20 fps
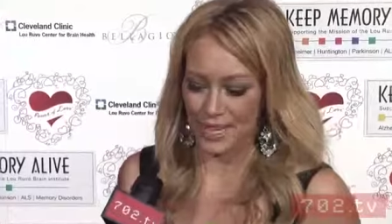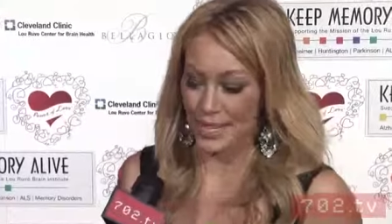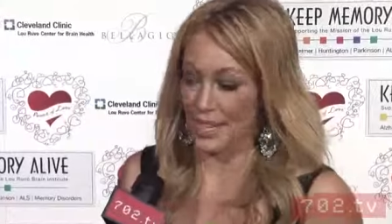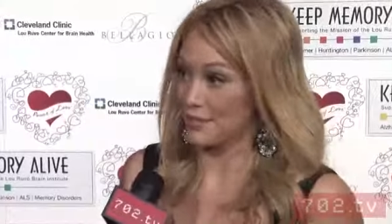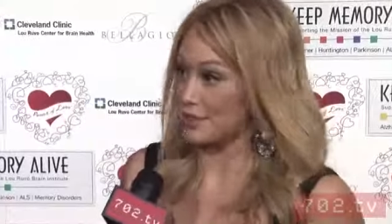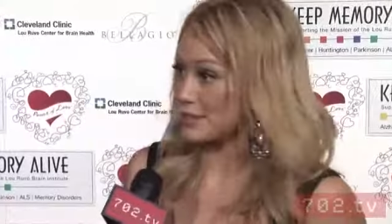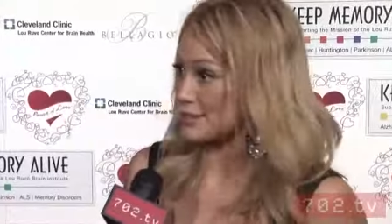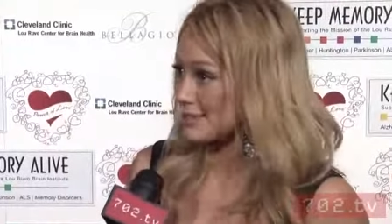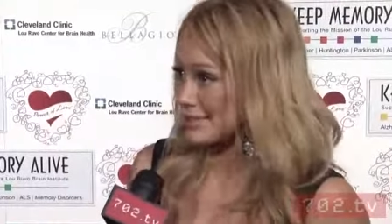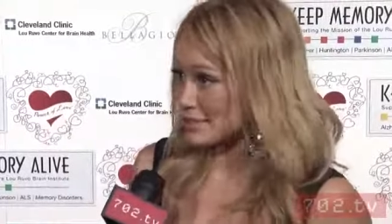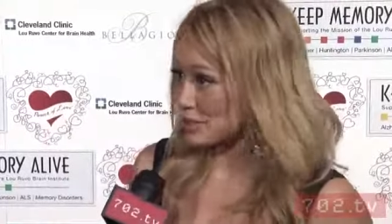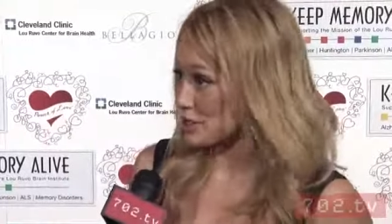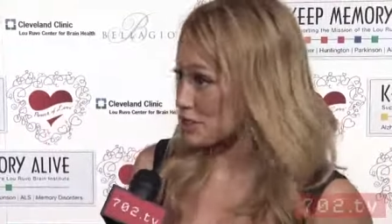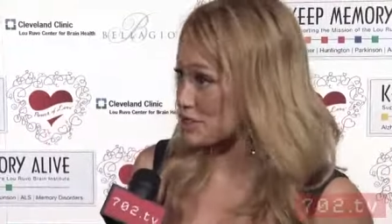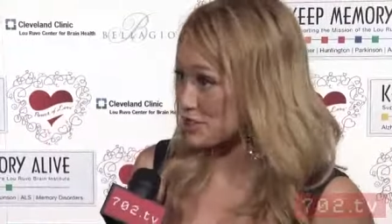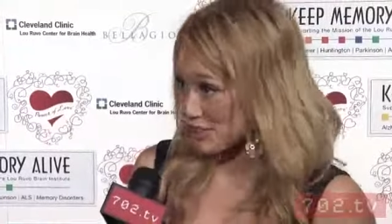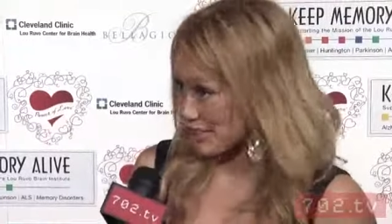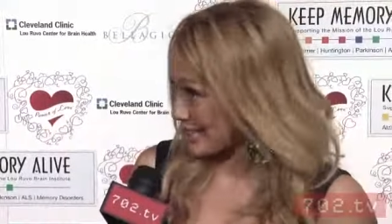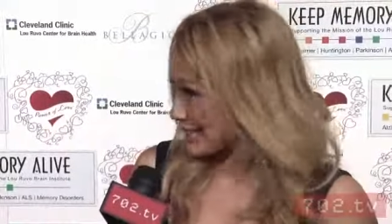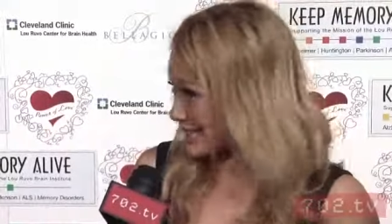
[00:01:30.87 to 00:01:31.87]
I can have a legal
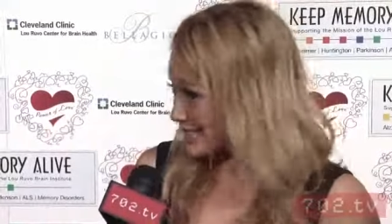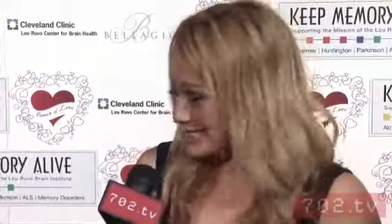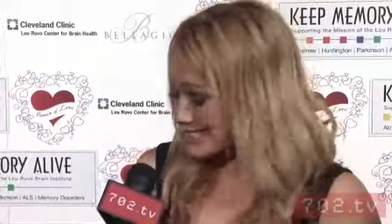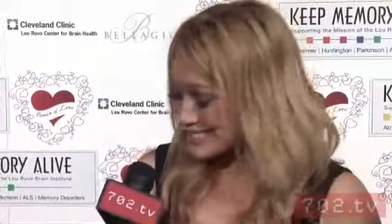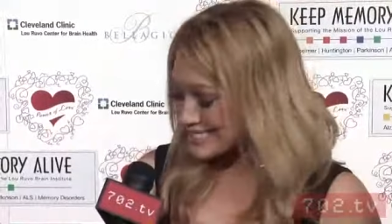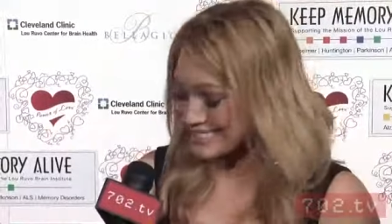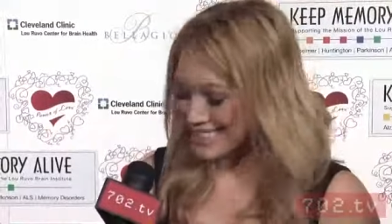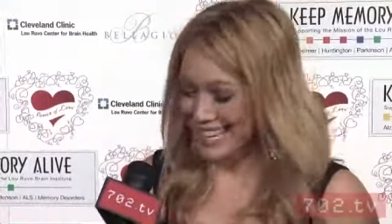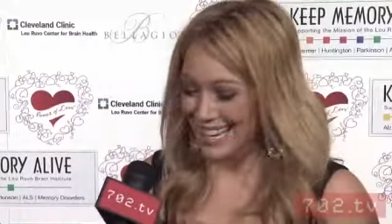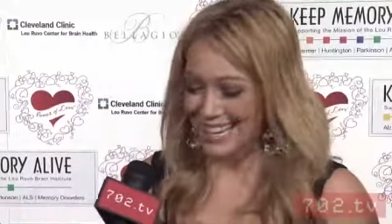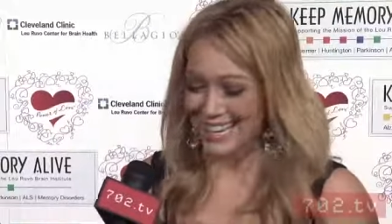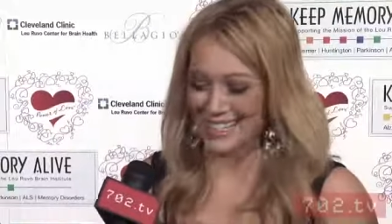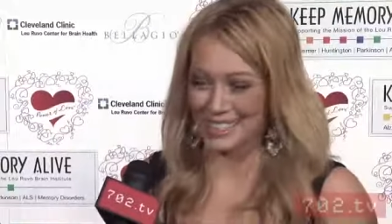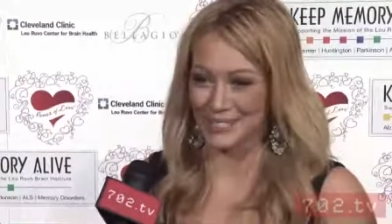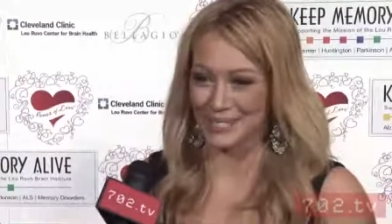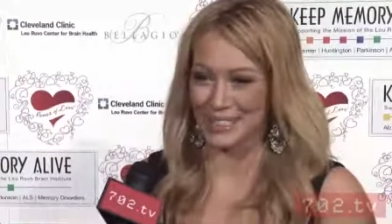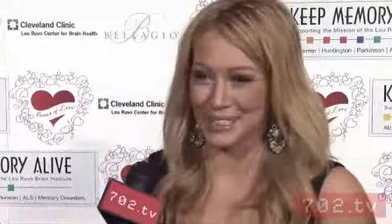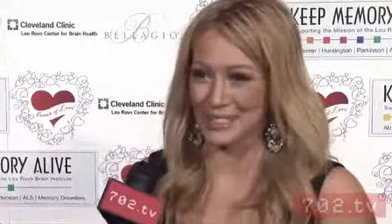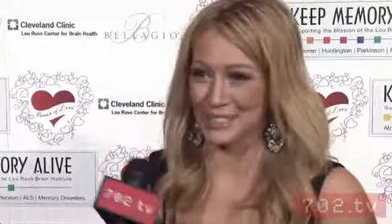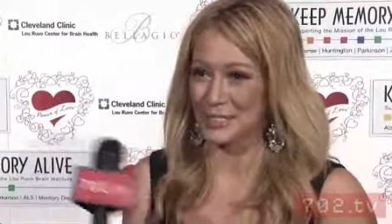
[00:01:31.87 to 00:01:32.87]
drink.
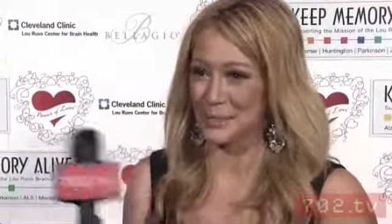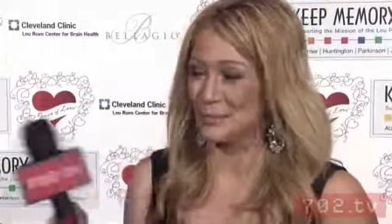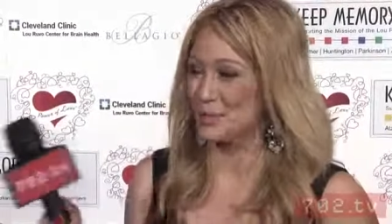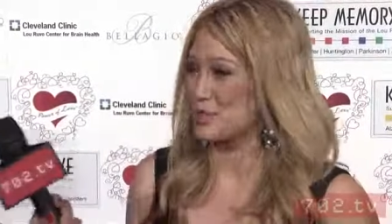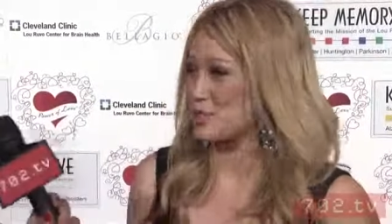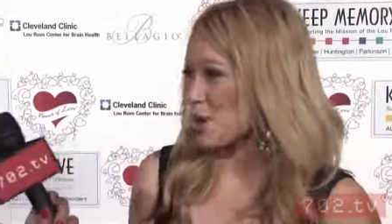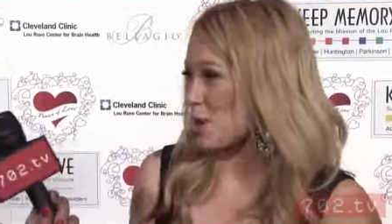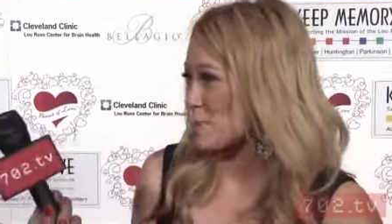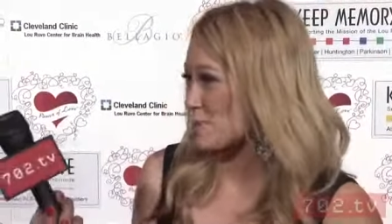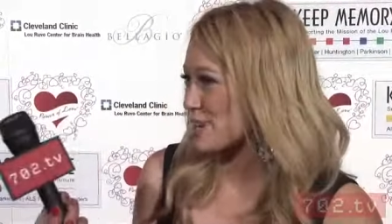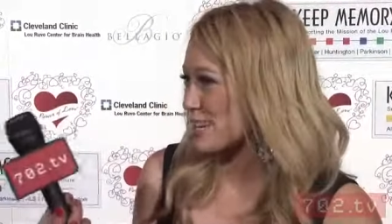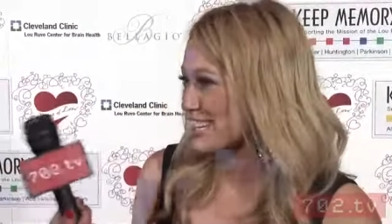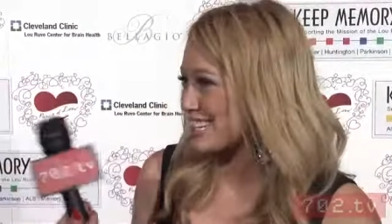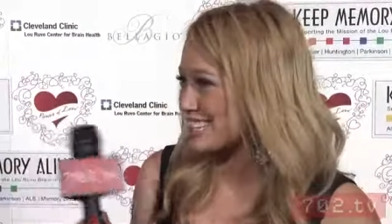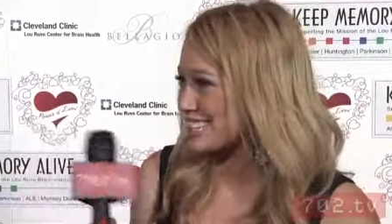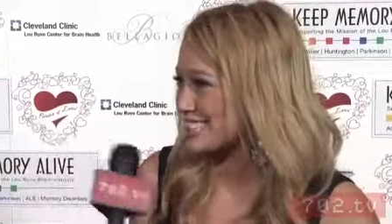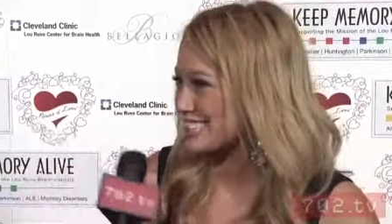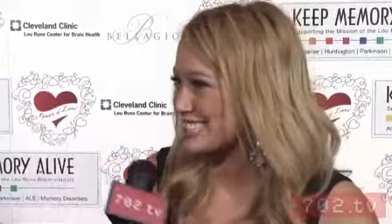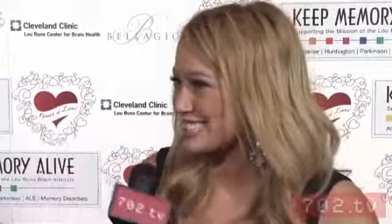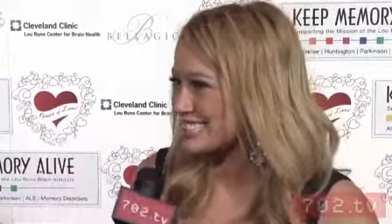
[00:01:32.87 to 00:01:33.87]
And what's your drink of
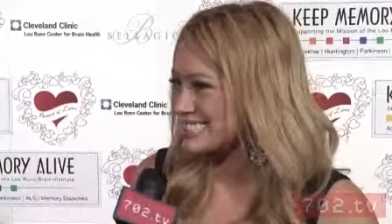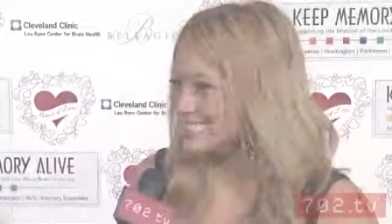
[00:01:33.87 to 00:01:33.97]
choice?